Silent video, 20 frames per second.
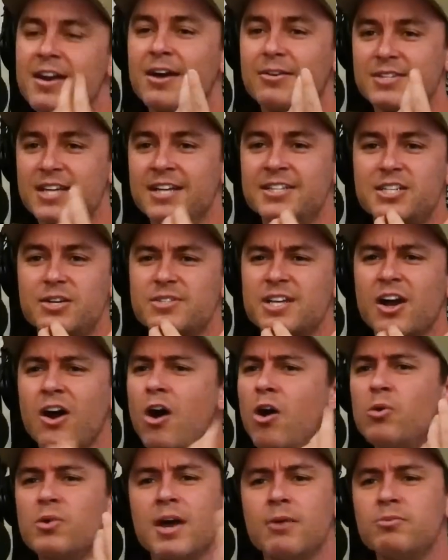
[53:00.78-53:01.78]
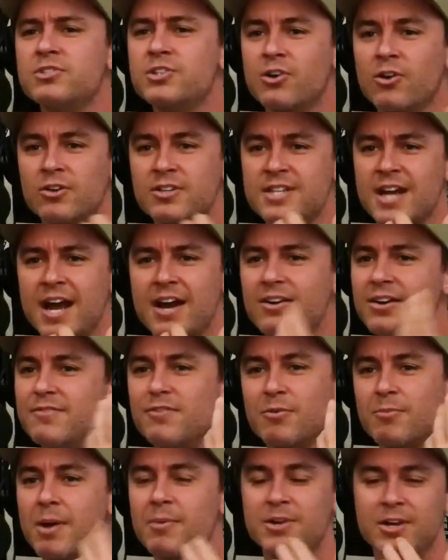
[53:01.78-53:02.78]
and she was like, oh, that was girls' night. I don't
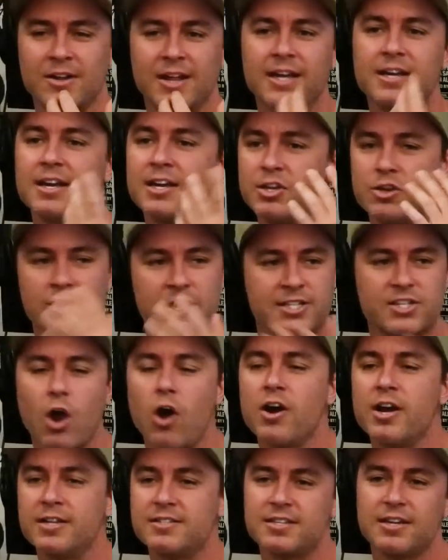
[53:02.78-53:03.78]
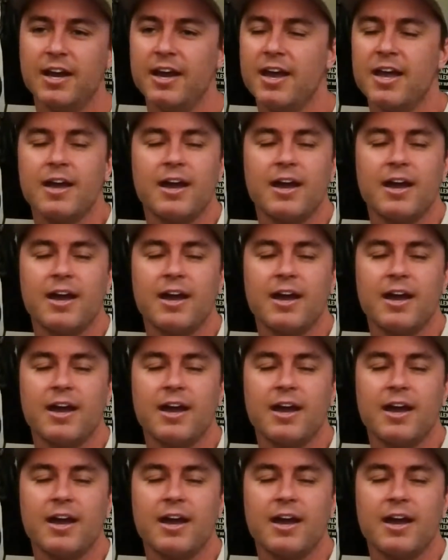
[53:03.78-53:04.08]
even remember, you know, like, it's